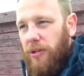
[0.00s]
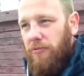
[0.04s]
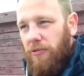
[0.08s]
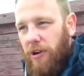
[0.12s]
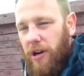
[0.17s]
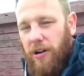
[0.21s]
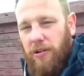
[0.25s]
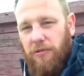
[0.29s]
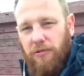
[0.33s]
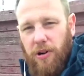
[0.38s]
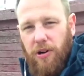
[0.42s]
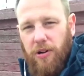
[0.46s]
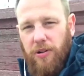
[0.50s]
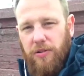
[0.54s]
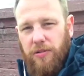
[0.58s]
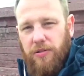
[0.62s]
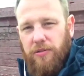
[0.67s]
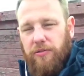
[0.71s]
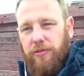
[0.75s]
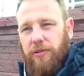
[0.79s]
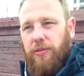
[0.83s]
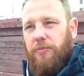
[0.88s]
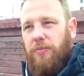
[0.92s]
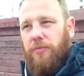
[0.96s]
a railroad
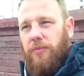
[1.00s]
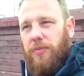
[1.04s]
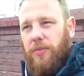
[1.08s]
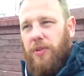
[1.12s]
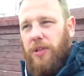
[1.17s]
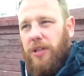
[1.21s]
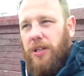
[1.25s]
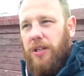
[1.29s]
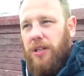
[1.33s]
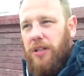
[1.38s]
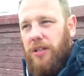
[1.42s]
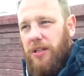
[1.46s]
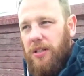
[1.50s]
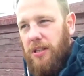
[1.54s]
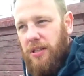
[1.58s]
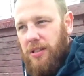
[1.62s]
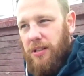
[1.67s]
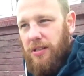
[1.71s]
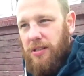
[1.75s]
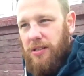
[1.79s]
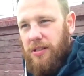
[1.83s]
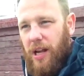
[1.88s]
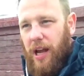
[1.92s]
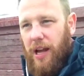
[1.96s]
from
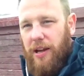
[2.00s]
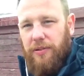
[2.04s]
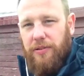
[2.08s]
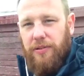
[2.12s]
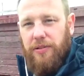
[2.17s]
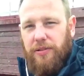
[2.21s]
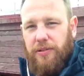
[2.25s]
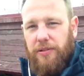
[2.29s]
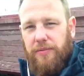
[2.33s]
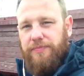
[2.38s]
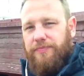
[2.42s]
the south